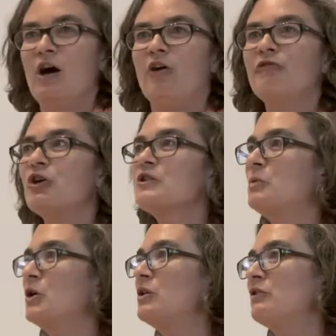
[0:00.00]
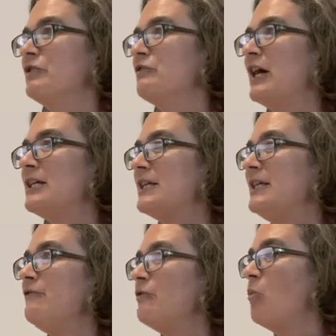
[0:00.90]
Of course, we could have invited
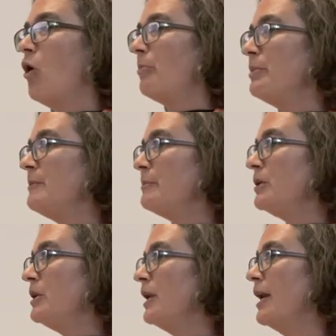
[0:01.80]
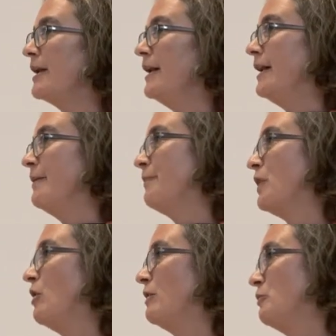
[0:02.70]
even more people.
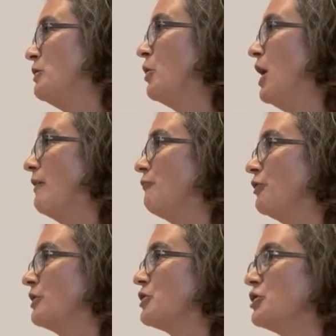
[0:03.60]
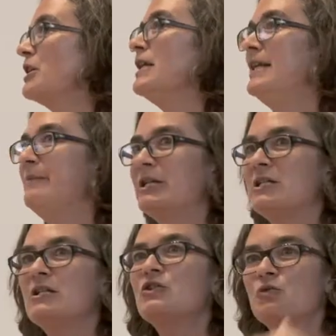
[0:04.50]
Um, uh, we were unfortunately
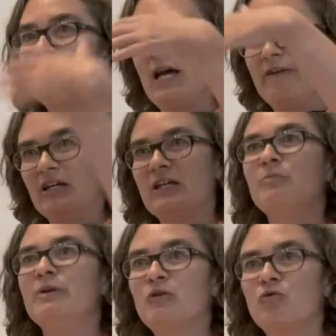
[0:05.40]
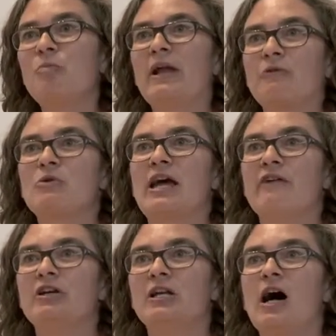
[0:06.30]
limited to having a big group like we are
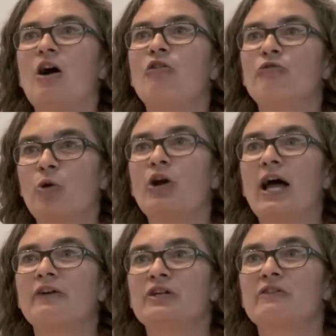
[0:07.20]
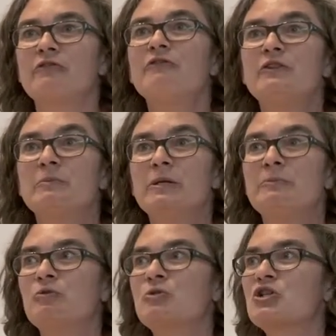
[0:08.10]
having now of 150
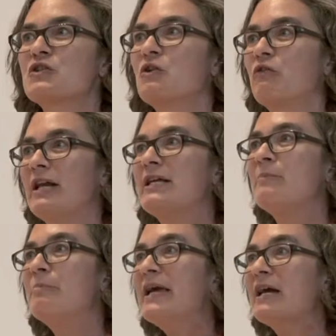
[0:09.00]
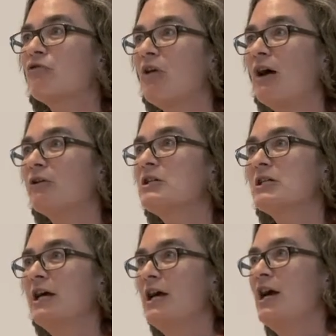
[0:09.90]
people, which is already a big crowd.
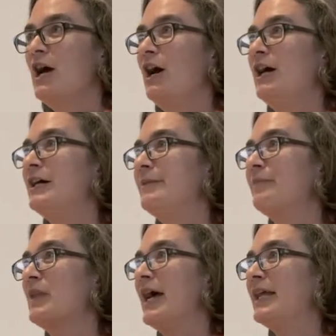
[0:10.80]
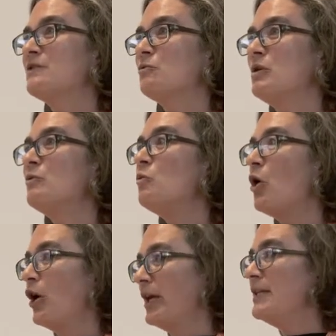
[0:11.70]
Um, and we will
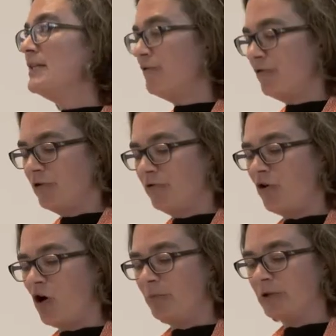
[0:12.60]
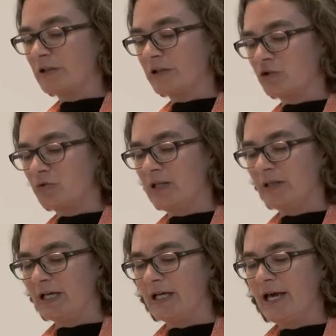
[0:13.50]
work in different formats during
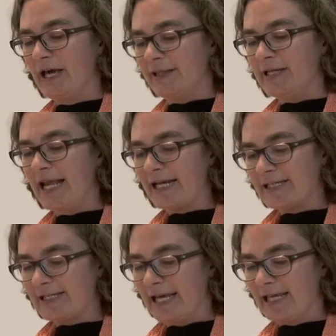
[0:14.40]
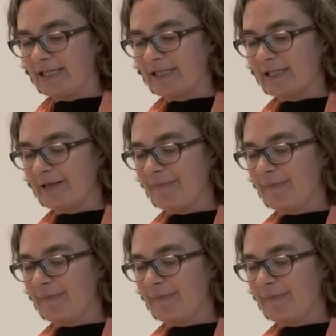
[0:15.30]
the, the next days.